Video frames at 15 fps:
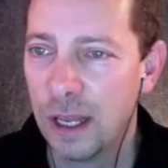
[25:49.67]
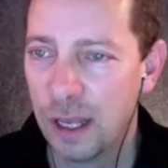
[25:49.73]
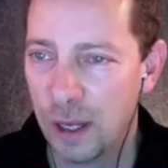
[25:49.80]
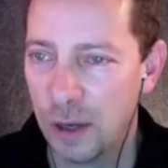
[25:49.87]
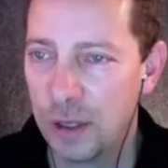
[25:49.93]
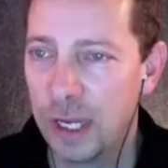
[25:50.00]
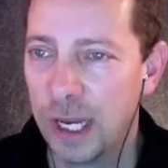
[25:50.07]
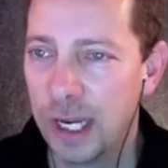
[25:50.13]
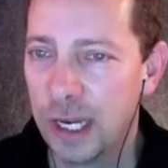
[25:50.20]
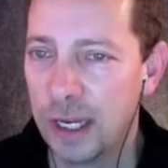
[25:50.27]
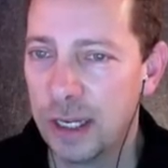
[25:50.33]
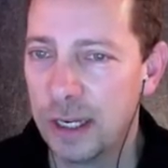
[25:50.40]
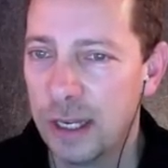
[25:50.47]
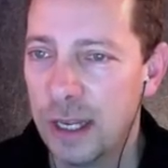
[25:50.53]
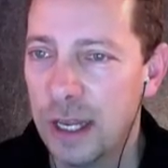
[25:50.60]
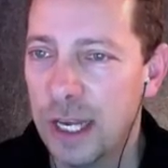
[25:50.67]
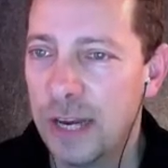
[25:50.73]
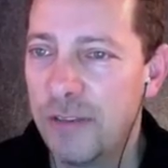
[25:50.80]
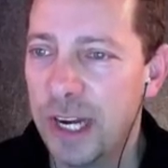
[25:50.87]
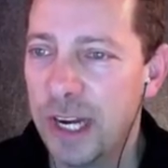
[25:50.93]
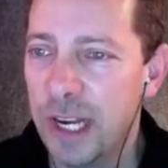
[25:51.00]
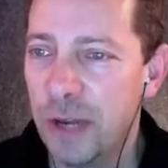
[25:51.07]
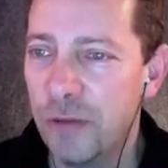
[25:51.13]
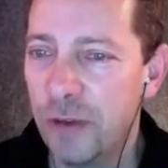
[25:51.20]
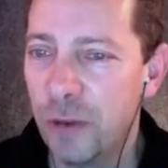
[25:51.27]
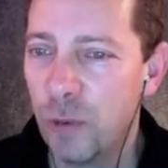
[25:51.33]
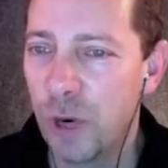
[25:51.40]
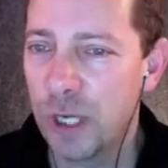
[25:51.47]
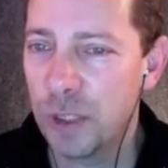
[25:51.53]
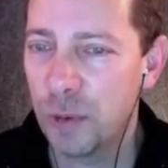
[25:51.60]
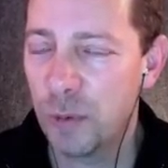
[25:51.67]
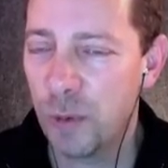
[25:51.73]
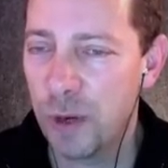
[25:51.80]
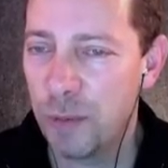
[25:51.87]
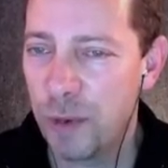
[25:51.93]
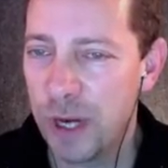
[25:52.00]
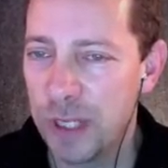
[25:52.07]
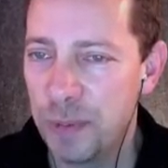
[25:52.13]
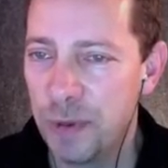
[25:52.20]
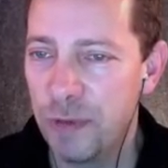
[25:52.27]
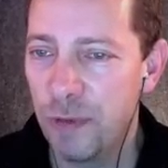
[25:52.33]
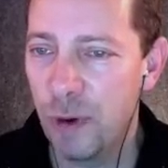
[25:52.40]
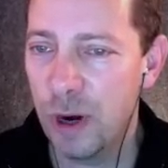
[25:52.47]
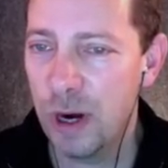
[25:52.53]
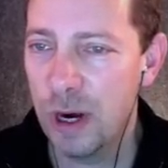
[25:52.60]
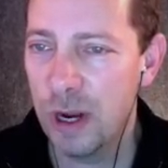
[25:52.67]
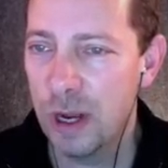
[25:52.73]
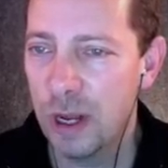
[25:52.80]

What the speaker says: Okay, good. Have any of you worked with WordPress before?